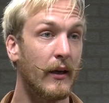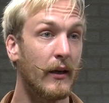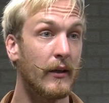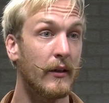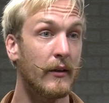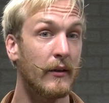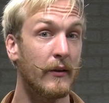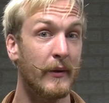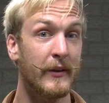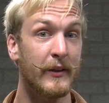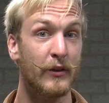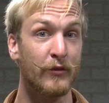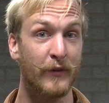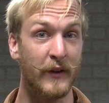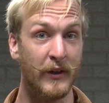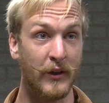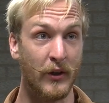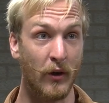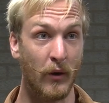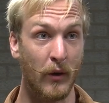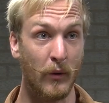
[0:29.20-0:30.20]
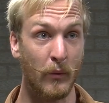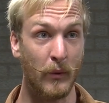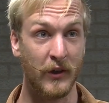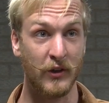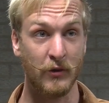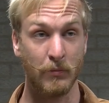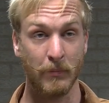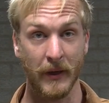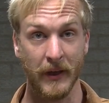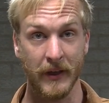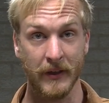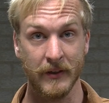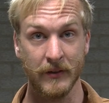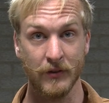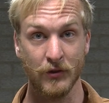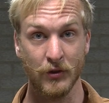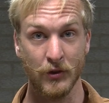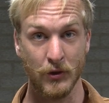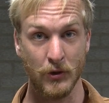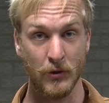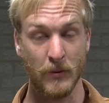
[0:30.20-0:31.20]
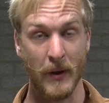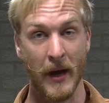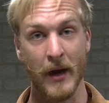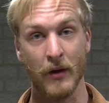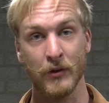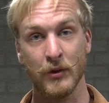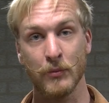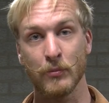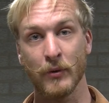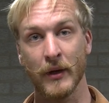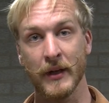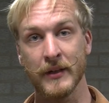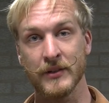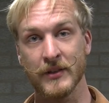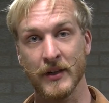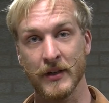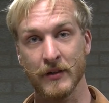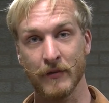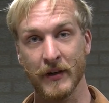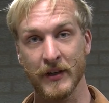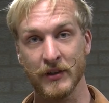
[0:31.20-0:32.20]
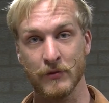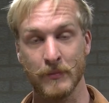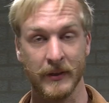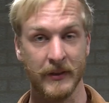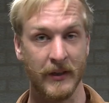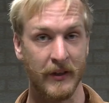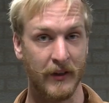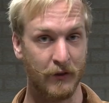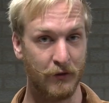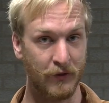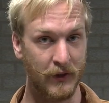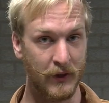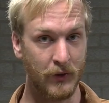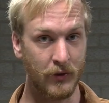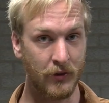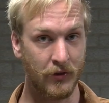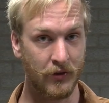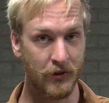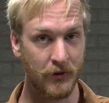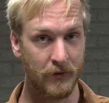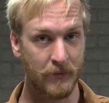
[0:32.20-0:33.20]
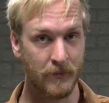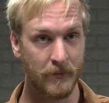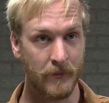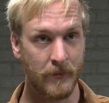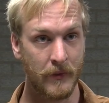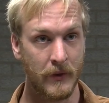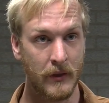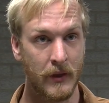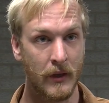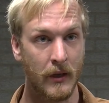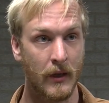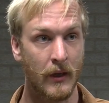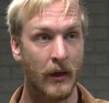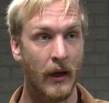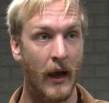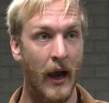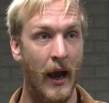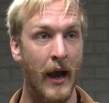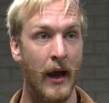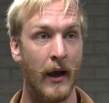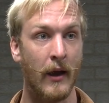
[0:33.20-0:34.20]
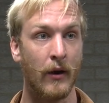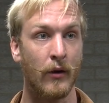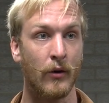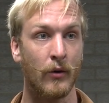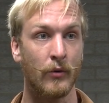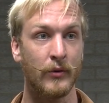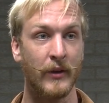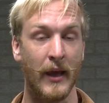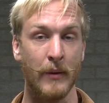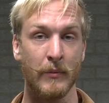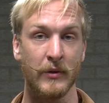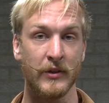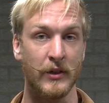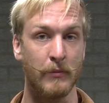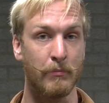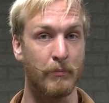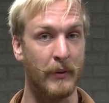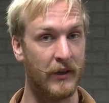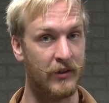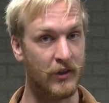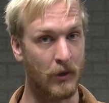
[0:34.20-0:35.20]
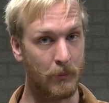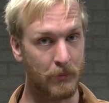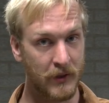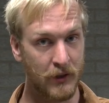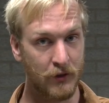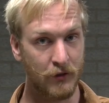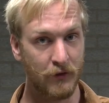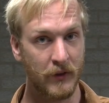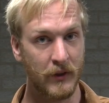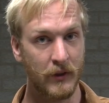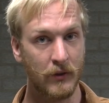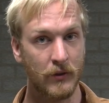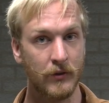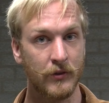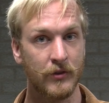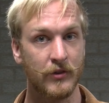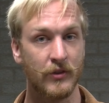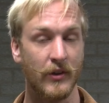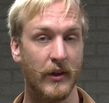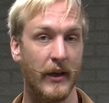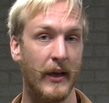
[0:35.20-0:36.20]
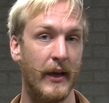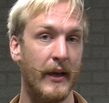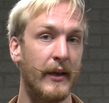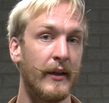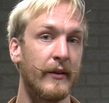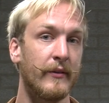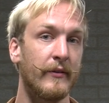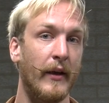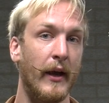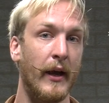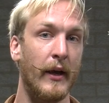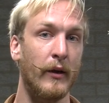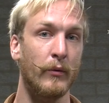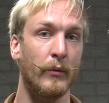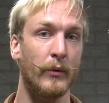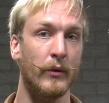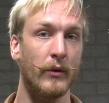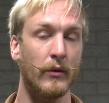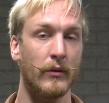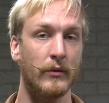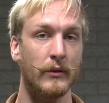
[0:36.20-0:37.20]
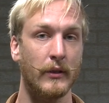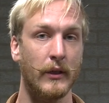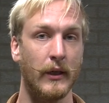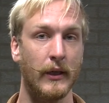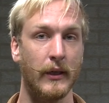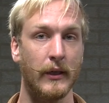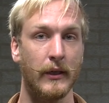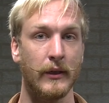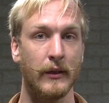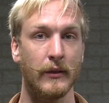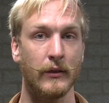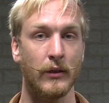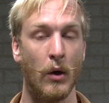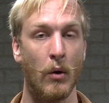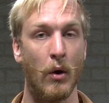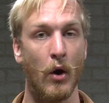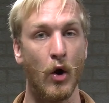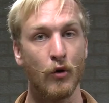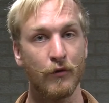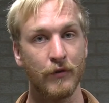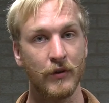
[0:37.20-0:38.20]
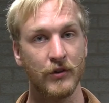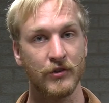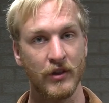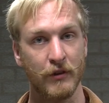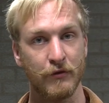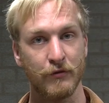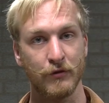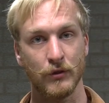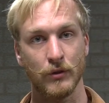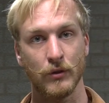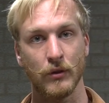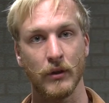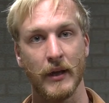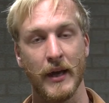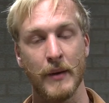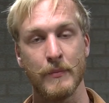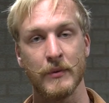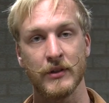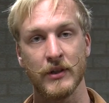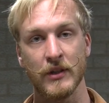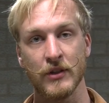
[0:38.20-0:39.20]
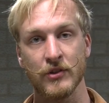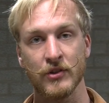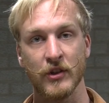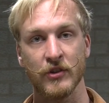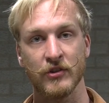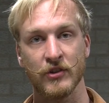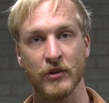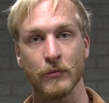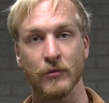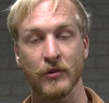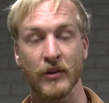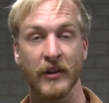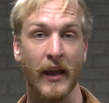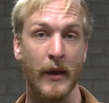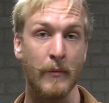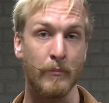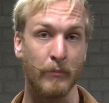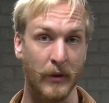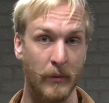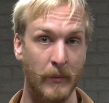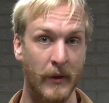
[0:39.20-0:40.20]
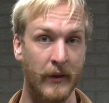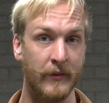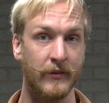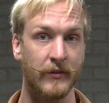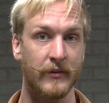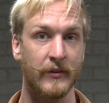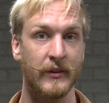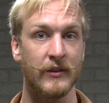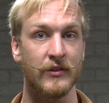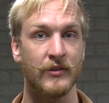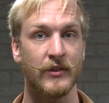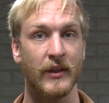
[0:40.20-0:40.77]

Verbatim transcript: In this video I will explain to you how the brain generates magnetic fields, how the MEG picks up these fields, and I will go over several MEG systems that implement these